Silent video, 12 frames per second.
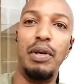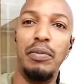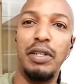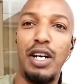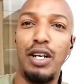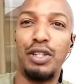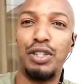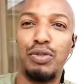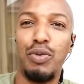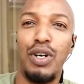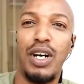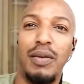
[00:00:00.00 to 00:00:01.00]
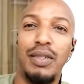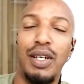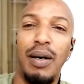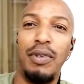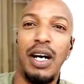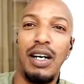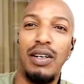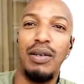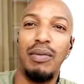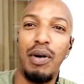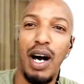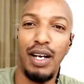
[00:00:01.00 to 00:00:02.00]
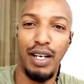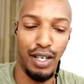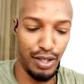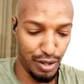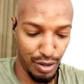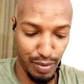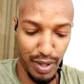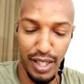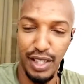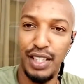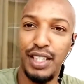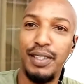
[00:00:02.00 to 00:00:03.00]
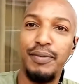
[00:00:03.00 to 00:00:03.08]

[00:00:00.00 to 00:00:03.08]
baby girl just woke up, so I'm not going to bother her too much.